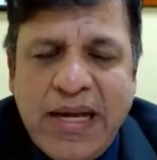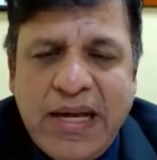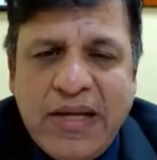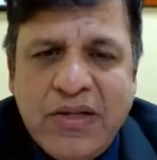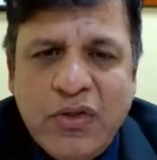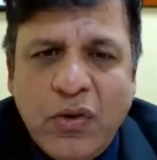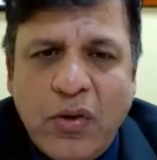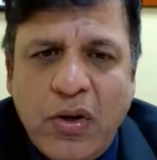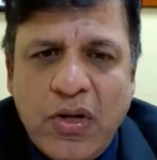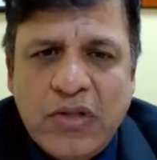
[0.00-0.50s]
days,
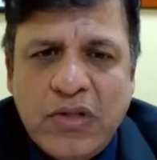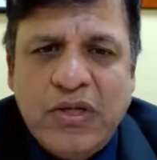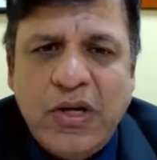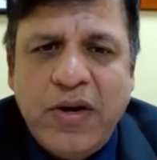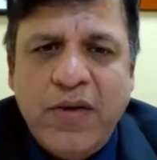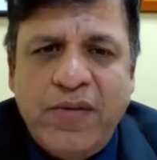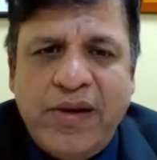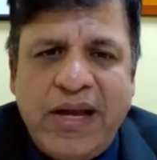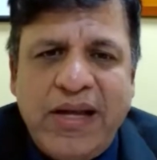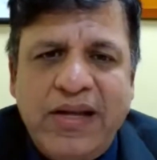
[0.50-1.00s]
you got your
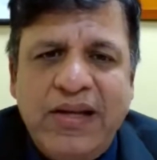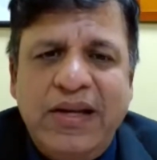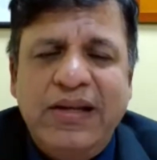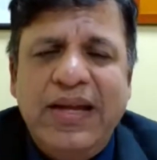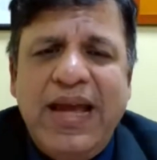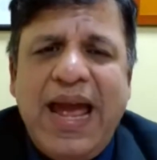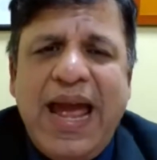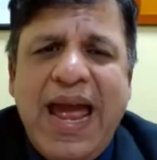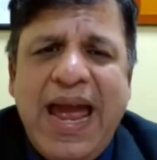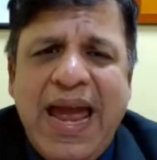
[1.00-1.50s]
certificate.
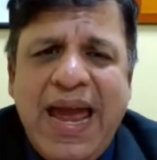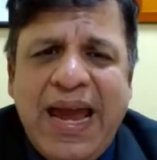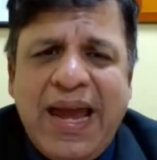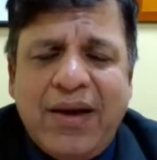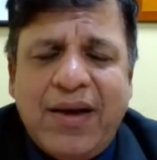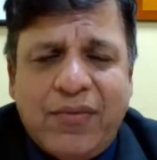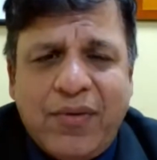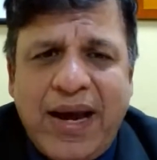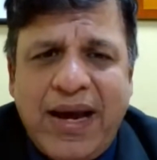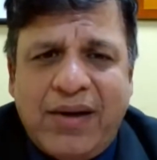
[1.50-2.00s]
Yay!
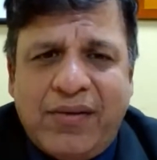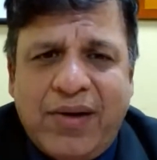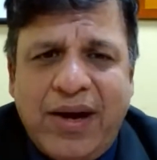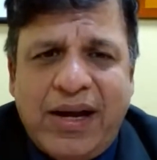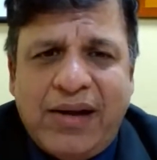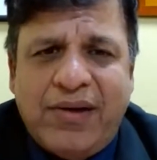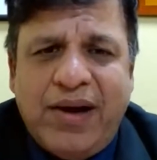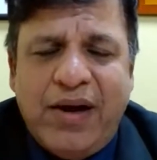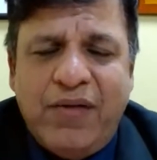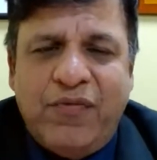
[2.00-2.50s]
Great,
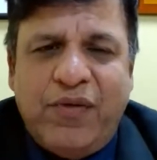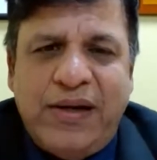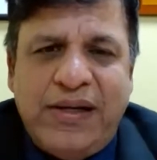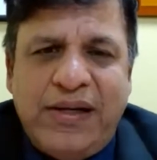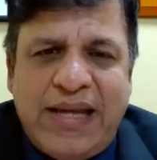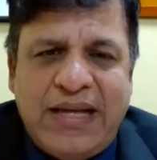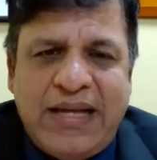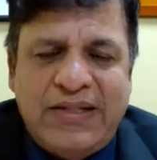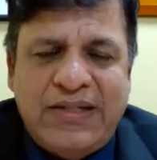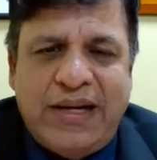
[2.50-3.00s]

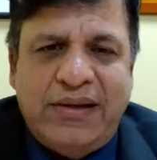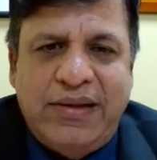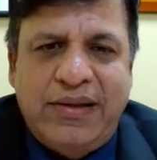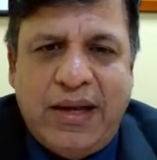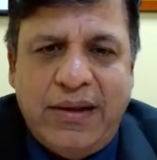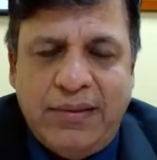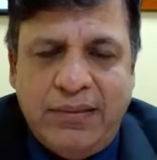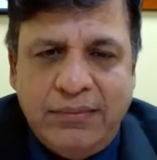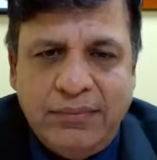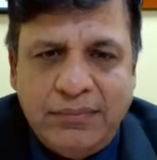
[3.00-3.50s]
fantastic,
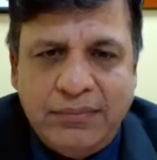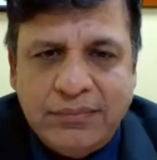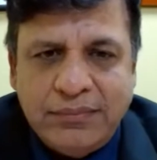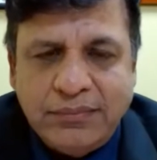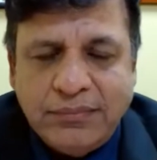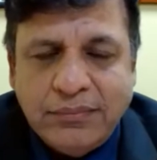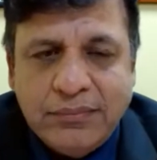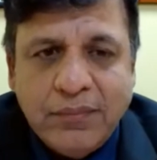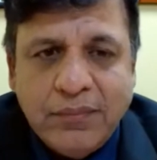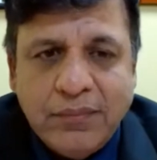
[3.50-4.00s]
done.
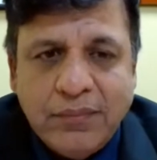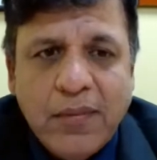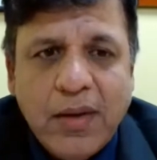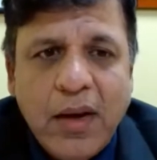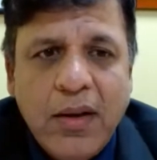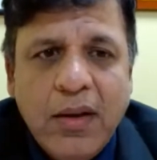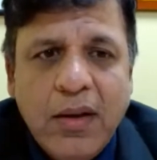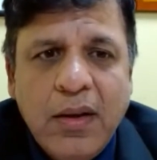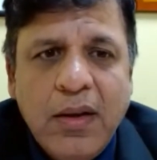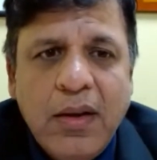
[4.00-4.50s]

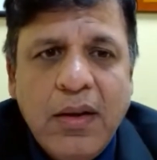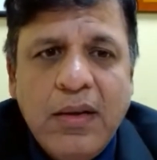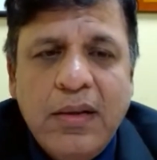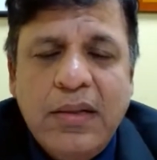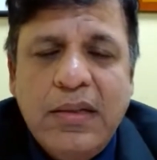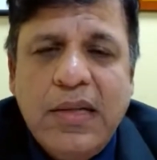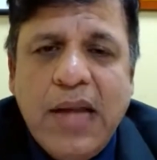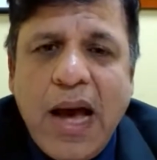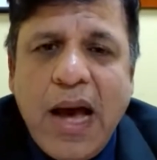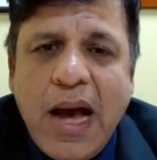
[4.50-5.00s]

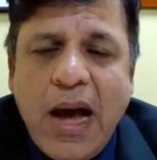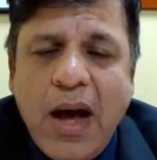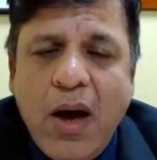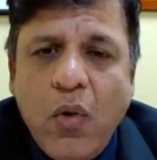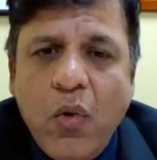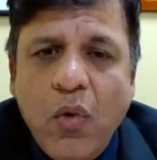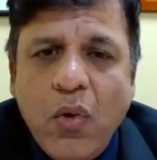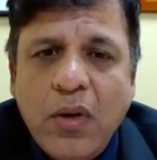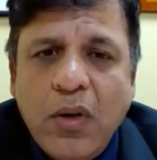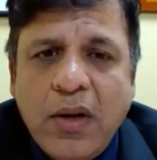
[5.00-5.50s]

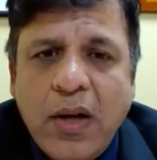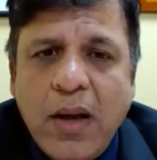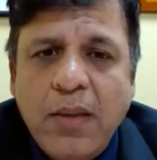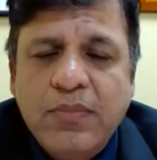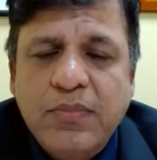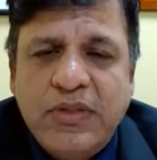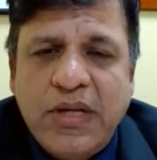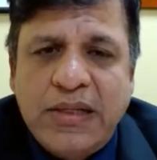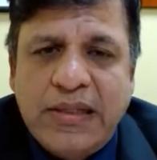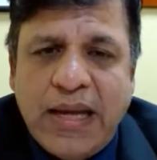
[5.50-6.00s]
Now
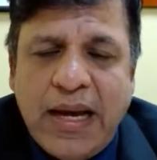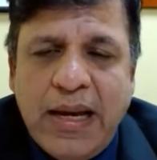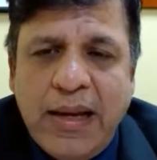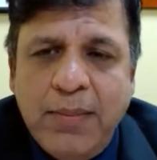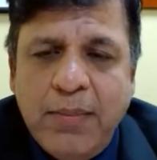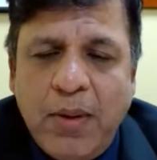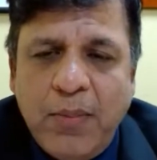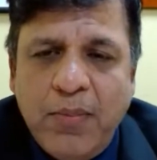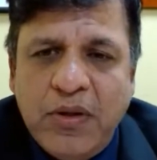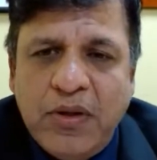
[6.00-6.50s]
comes the
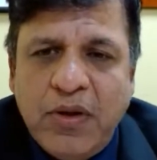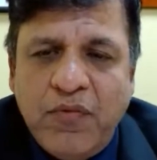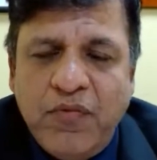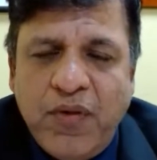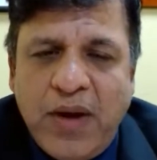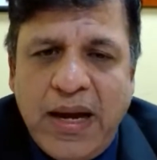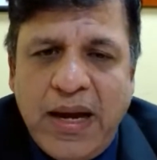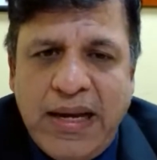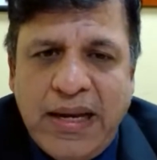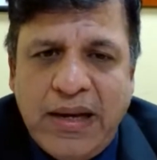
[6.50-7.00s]
time about the
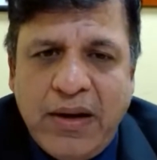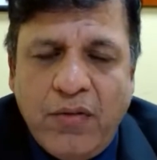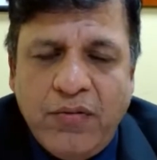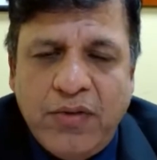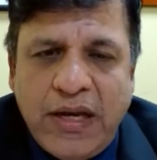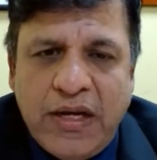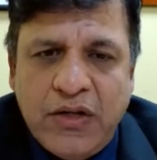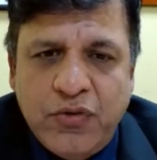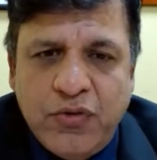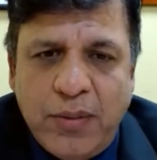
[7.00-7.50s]
filing of
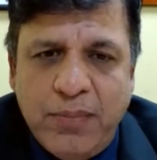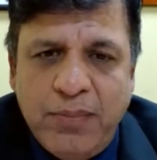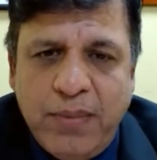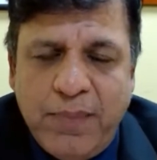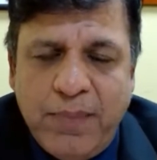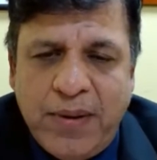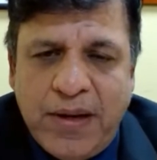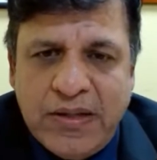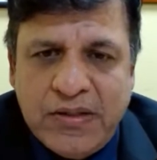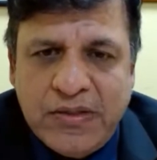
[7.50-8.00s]
the
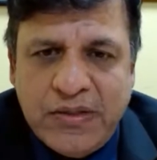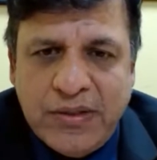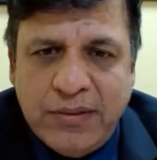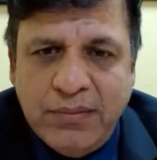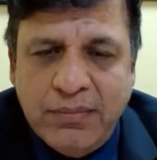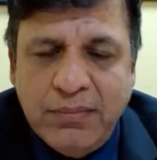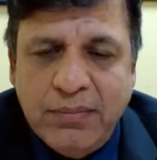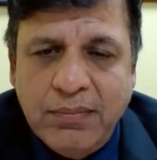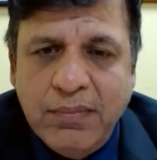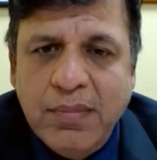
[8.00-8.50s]
H1B
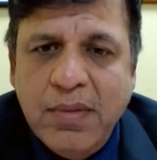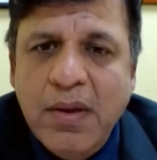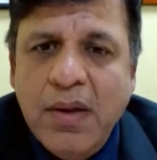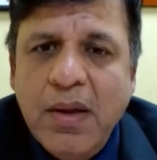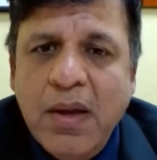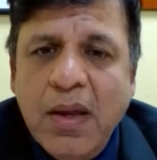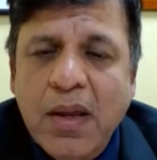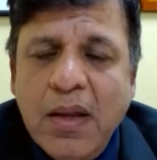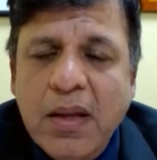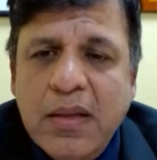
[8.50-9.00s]
petition.
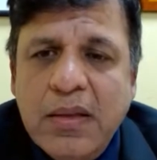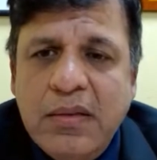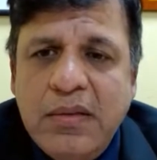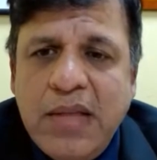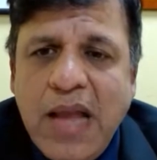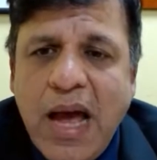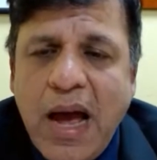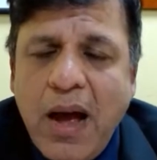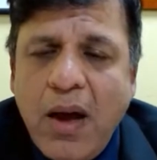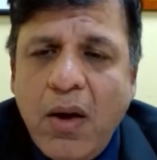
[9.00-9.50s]

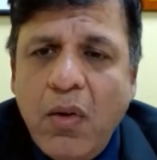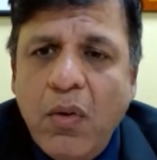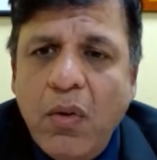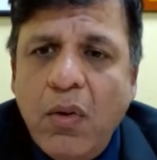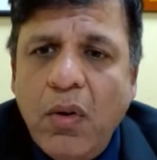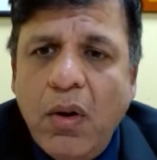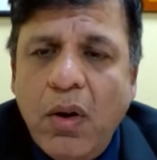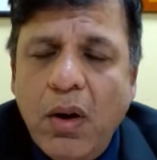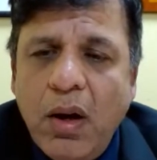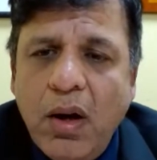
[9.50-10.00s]
Now,
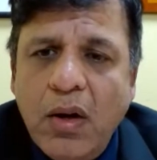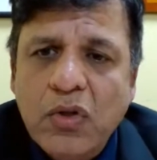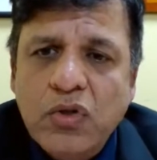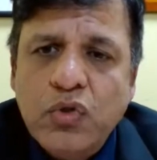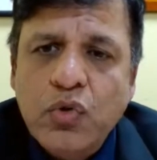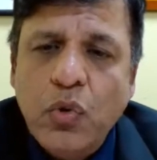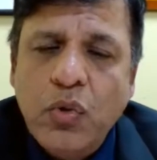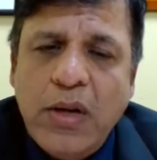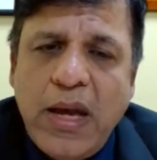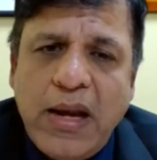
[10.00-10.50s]

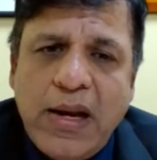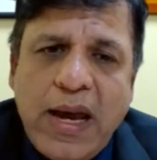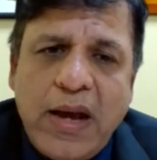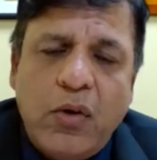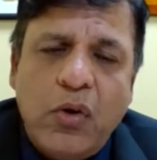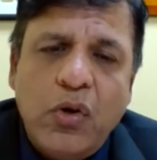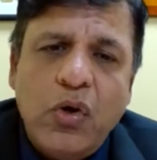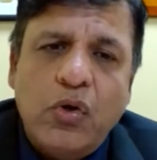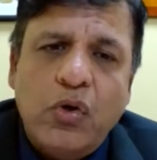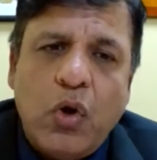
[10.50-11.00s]
Sonu and I are
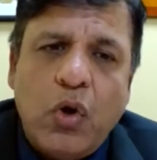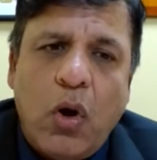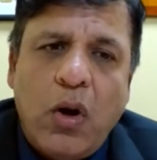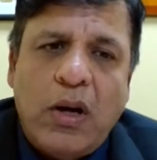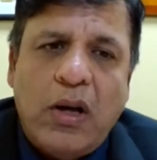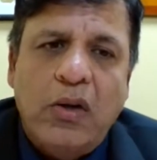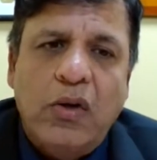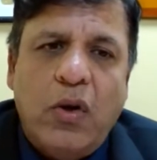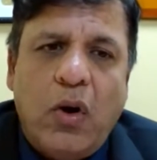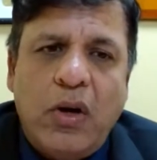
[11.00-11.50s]
going to
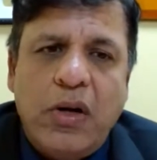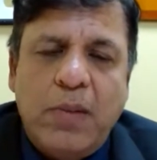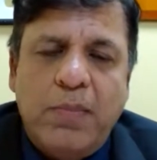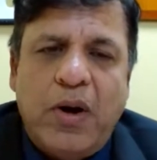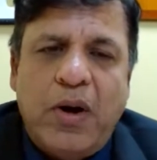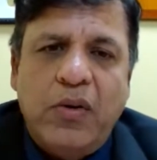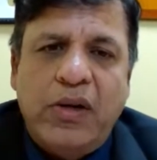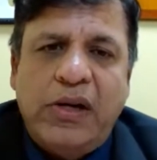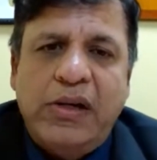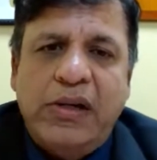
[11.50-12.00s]
talk a lot
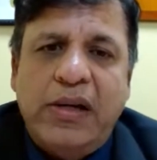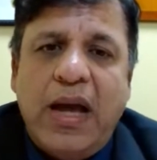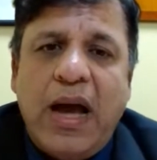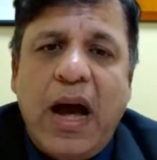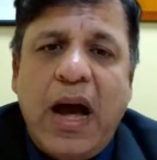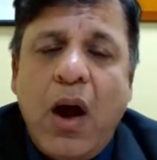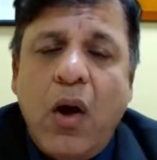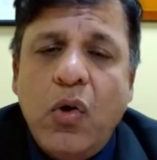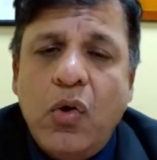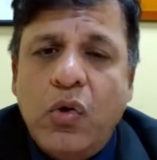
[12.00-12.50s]
about it,
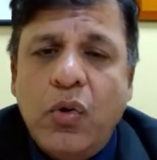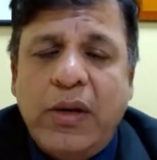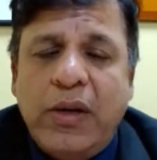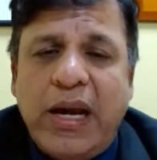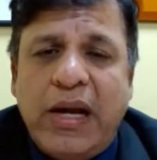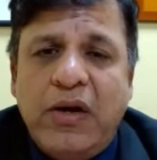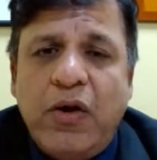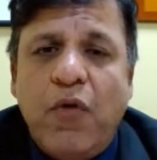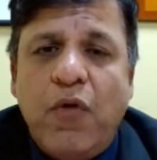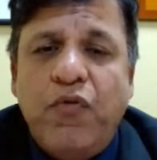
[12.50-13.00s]
how to
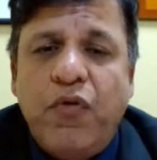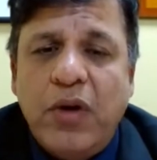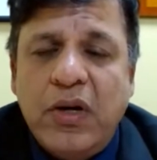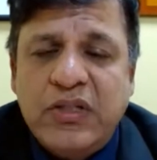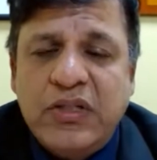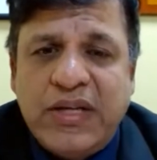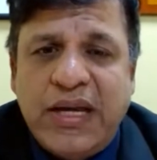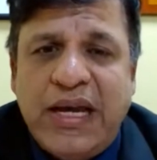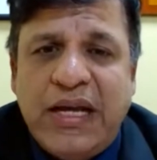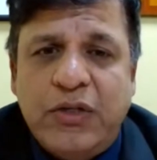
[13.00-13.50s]
get your
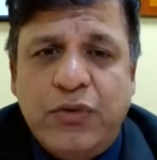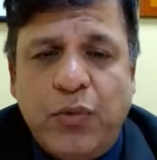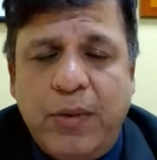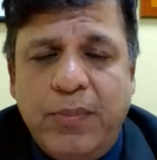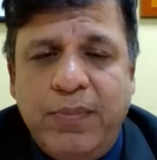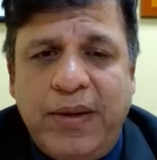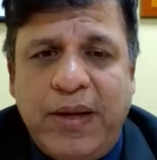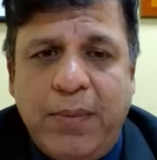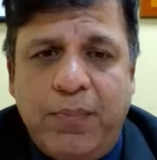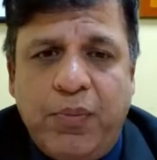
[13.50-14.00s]
first
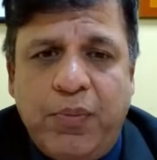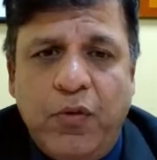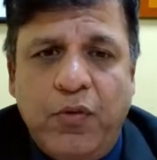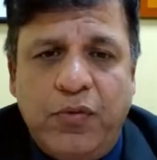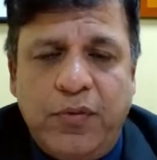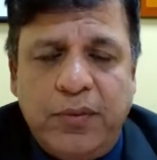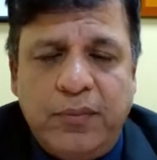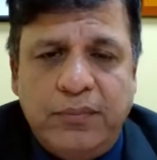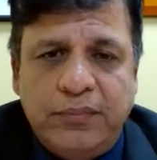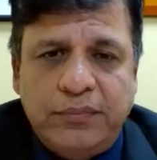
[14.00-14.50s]
H1B approved.